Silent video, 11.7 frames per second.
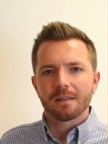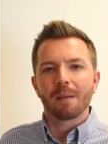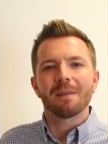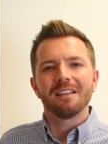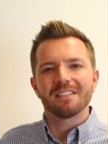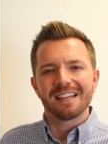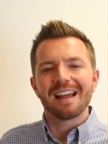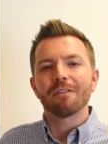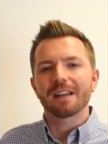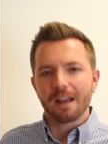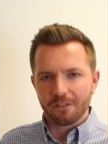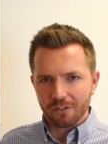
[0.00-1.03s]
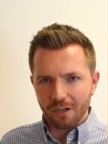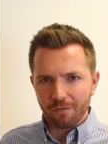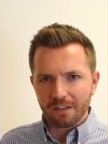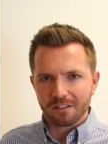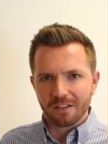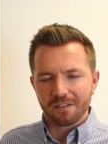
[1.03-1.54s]
That means they never get
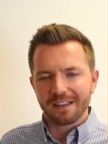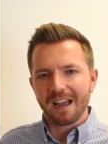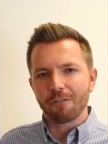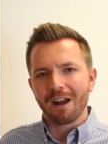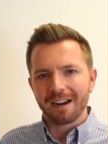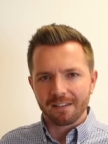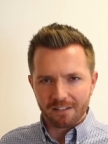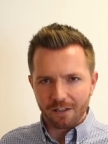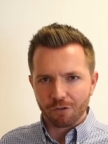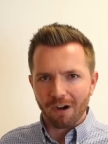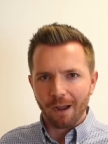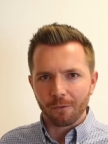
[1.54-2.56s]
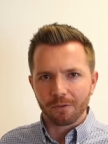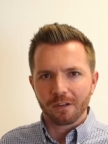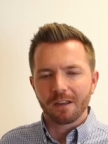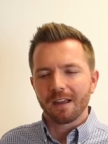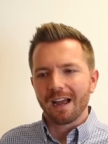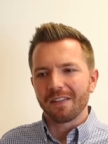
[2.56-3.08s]
serviced, they get run into the ground,
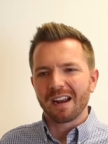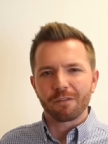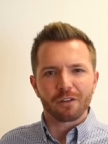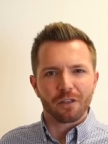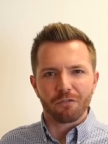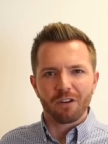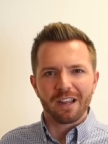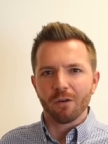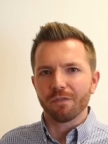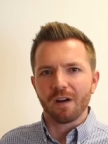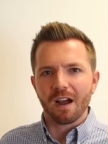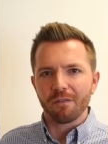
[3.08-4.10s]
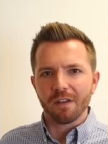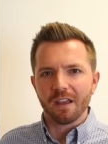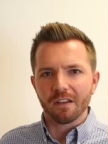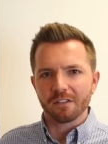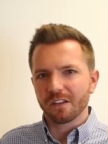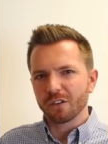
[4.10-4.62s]
and then after three or five
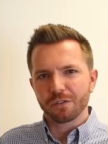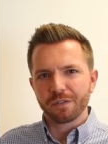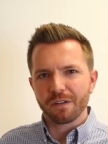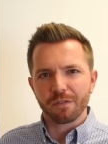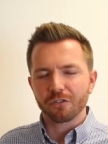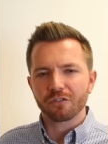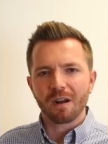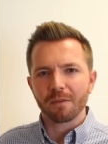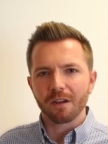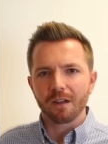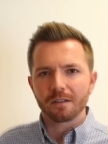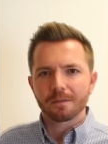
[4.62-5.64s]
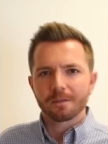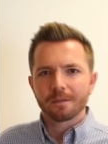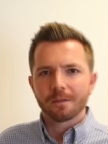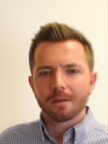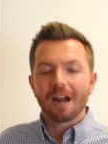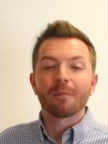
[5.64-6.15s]
years, they just fit for the scrapyard.
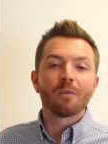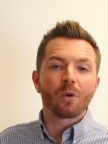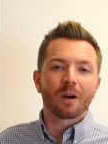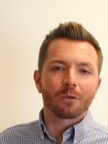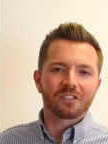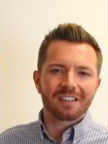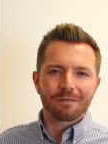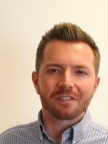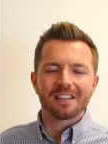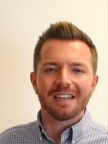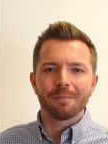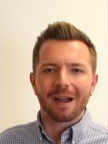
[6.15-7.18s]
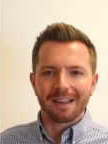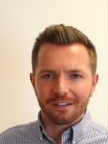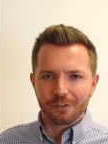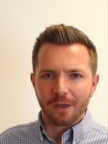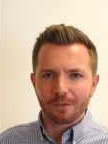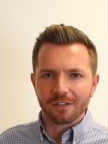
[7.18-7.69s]
I remember when I was 17 back in
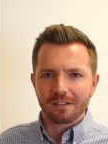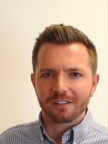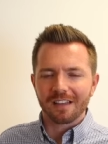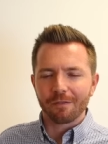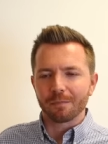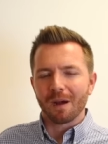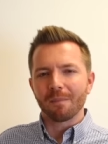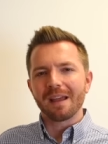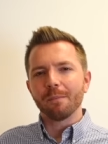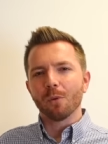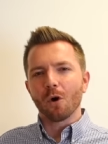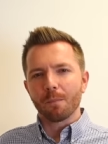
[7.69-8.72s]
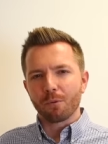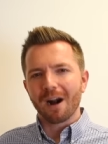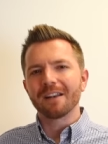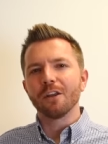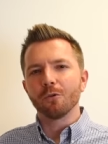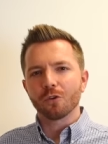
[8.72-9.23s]
2007, my mate bought a
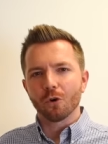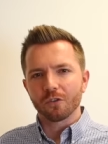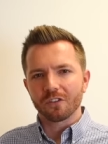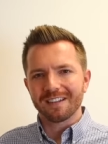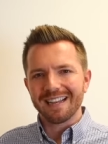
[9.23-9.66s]
brand new Corsa